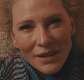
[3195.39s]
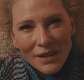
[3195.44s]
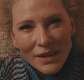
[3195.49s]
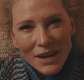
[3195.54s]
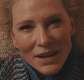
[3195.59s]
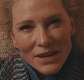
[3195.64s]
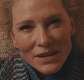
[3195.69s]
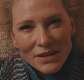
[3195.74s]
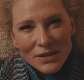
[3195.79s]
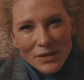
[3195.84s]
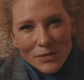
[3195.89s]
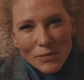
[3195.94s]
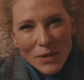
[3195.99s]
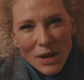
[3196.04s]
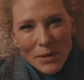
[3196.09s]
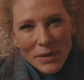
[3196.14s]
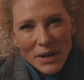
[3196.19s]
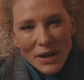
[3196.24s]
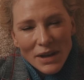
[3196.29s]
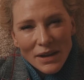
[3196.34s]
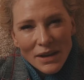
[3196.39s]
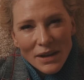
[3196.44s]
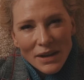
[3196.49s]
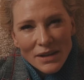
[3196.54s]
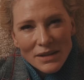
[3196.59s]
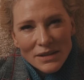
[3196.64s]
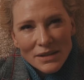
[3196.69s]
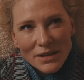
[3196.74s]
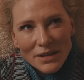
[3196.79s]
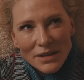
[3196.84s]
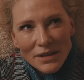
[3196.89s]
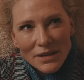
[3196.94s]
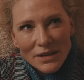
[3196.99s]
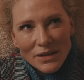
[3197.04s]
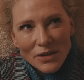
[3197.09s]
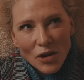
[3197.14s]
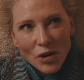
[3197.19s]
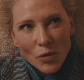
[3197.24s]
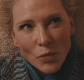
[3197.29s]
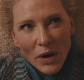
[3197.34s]
thing to, maybe it's
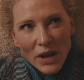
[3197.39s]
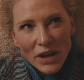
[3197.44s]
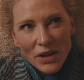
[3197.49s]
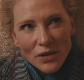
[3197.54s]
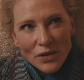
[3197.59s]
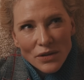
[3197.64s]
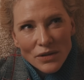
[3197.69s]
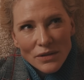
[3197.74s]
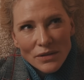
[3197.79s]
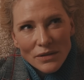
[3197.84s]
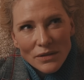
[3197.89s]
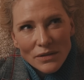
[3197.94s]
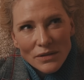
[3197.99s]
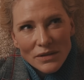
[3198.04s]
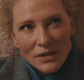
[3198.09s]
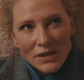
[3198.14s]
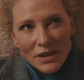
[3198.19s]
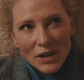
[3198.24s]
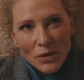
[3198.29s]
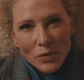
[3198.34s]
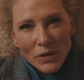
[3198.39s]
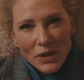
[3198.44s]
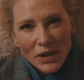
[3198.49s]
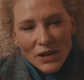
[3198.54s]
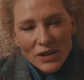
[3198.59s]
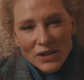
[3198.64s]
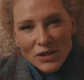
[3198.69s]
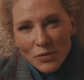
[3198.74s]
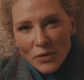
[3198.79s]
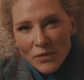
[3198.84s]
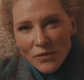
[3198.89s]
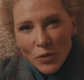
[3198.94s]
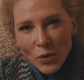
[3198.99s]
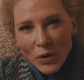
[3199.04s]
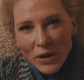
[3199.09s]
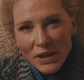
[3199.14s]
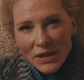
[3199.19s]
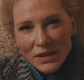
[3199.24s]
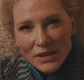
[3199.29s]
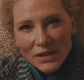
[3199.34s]
the only way you can deal with it is to
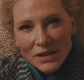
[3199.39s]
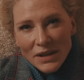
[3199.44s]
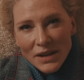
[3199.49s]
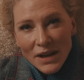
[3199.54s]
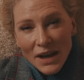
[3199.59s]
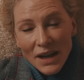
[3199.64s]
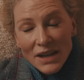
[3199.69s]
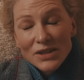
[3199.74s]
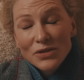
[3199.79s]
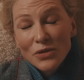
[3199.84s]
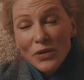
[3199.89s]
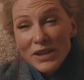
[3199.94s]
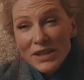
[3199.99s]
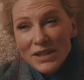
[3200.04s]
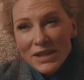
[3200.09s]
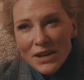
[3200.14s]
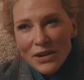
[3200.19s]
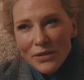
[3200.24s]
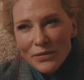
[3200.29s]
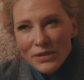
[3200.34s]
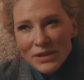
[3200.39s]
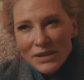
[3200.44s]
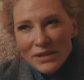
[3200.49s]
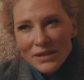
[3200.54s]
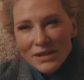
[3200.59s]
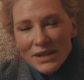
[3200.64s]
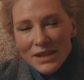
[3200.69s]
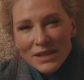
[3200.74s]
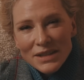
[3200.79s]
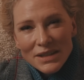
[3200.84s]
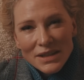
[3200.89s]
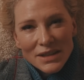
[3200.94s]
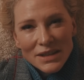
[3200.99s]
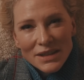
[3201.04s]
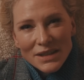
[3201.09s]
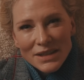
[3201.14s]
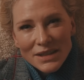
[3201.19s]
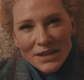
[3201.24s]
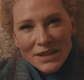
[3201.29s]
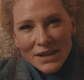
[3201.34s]
avoid it until there's enough
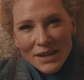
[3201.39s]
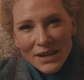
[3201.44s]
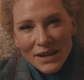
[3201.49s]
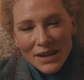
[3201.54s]
distance.